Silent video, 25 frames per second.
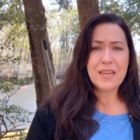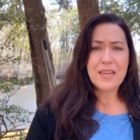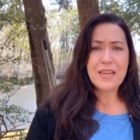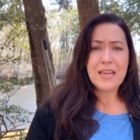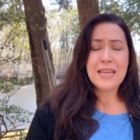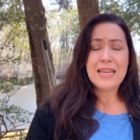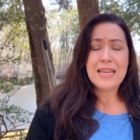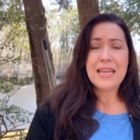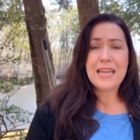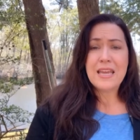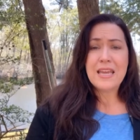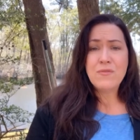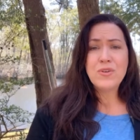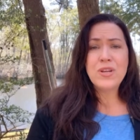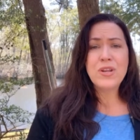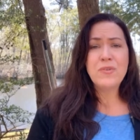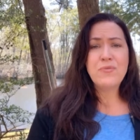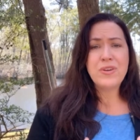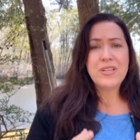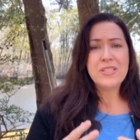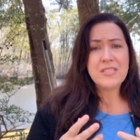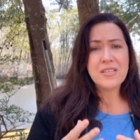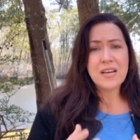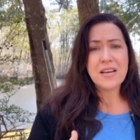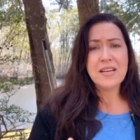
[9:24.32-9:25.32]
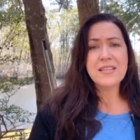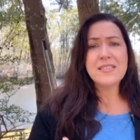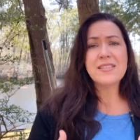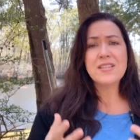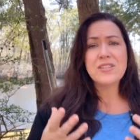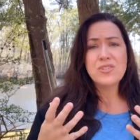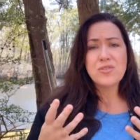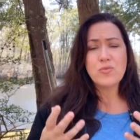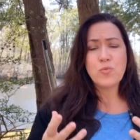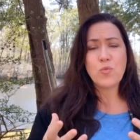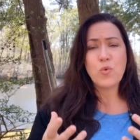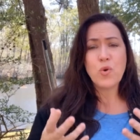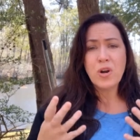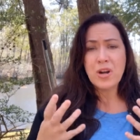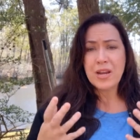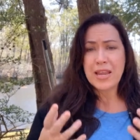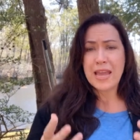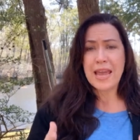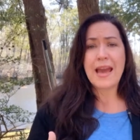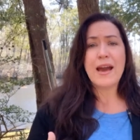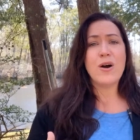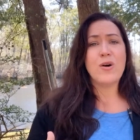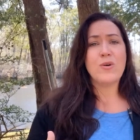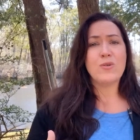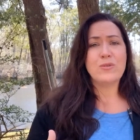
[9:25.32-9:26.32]
And even if it doesn't work
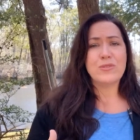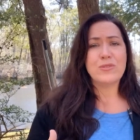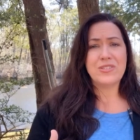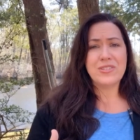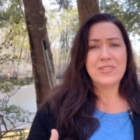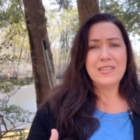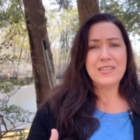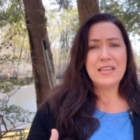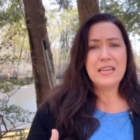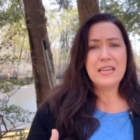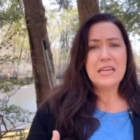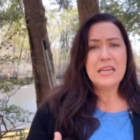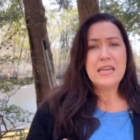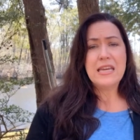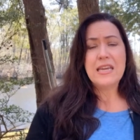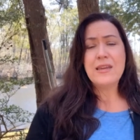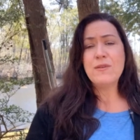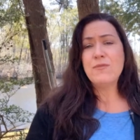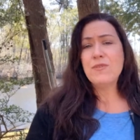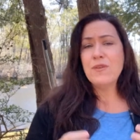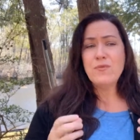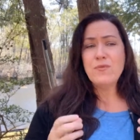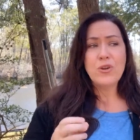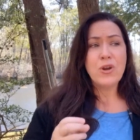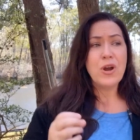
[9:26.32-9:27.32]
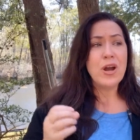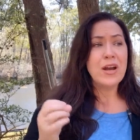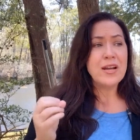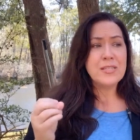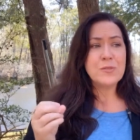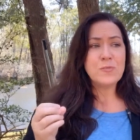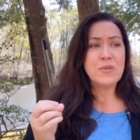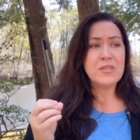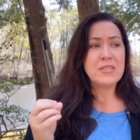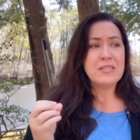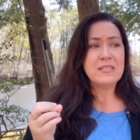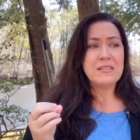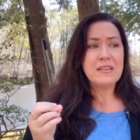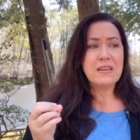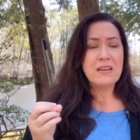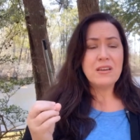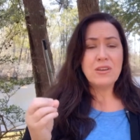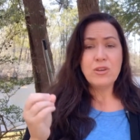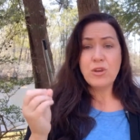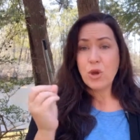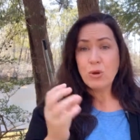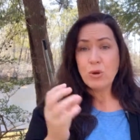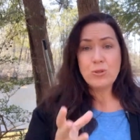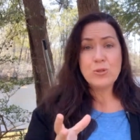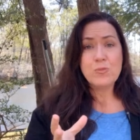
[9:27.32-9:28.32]
out, even if your husband
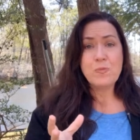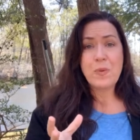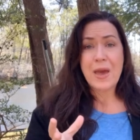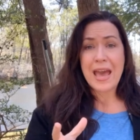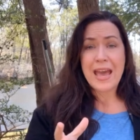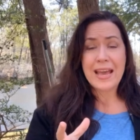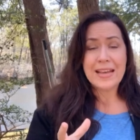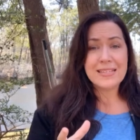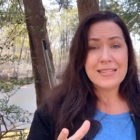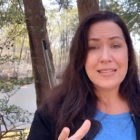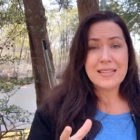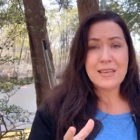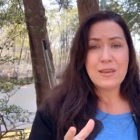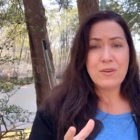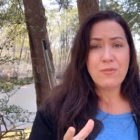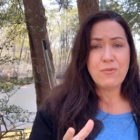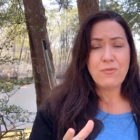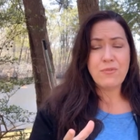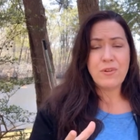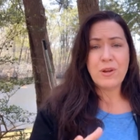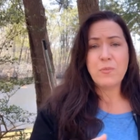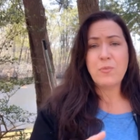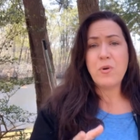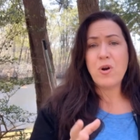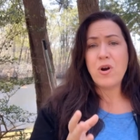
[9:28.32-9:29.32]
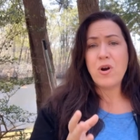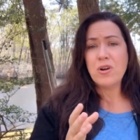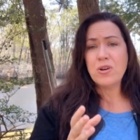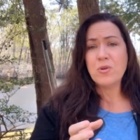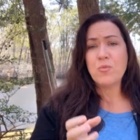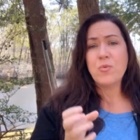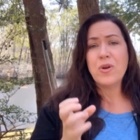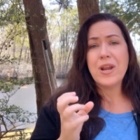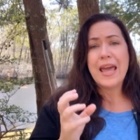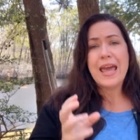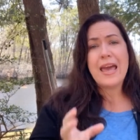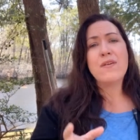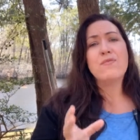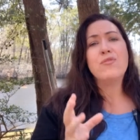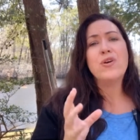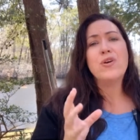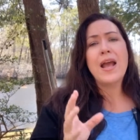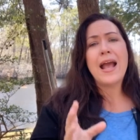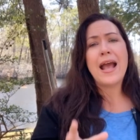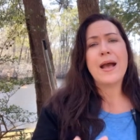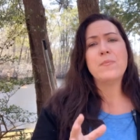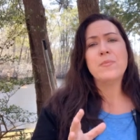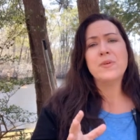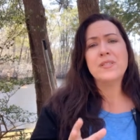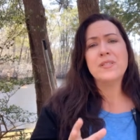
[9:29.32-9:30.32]
goes back to the affair partner, whatever
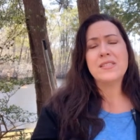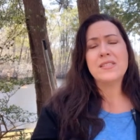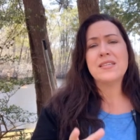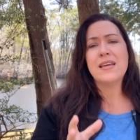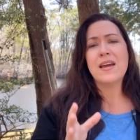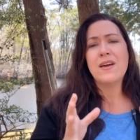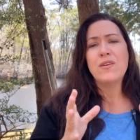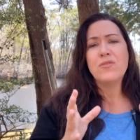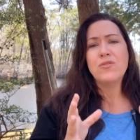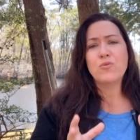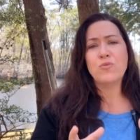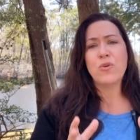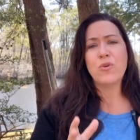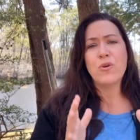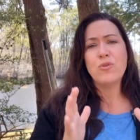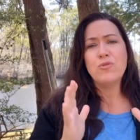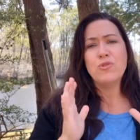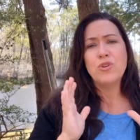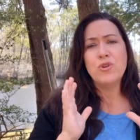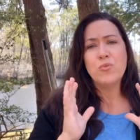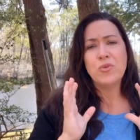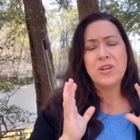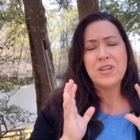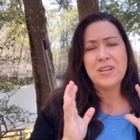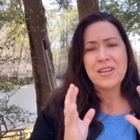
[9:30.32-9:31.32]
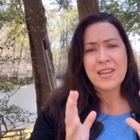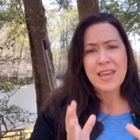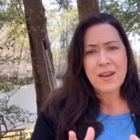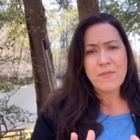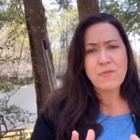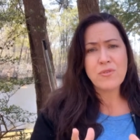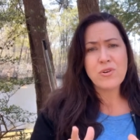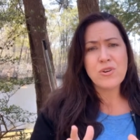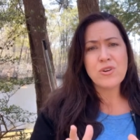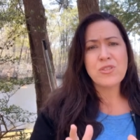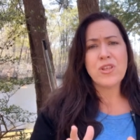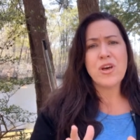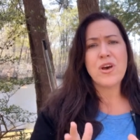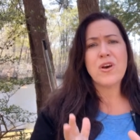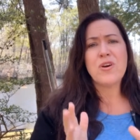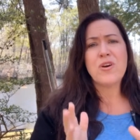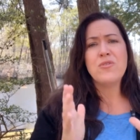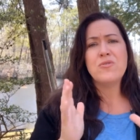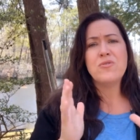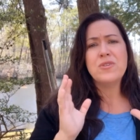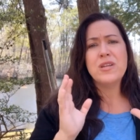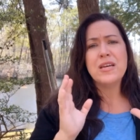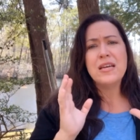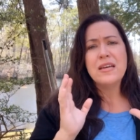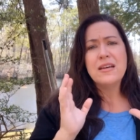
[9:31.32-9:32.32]
happens down the road, you are never
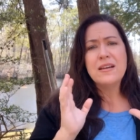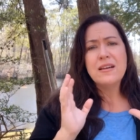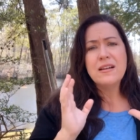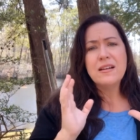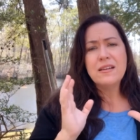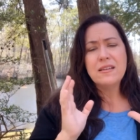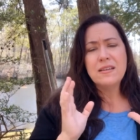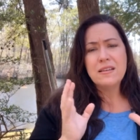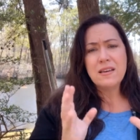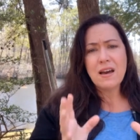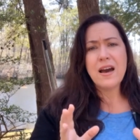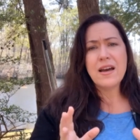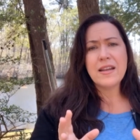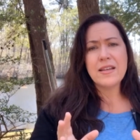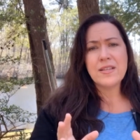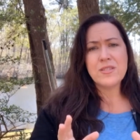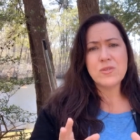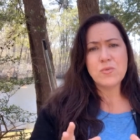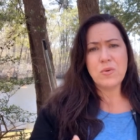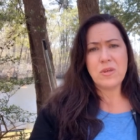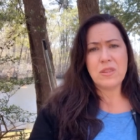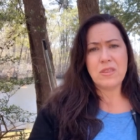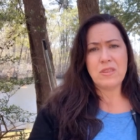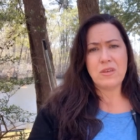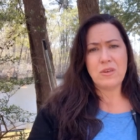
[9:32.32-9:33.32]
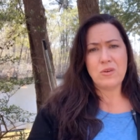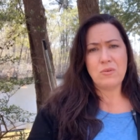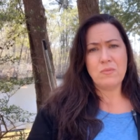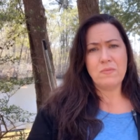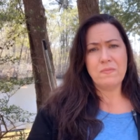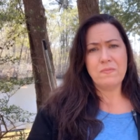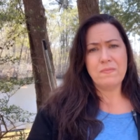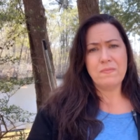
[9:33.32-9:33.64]
alone. God is with you.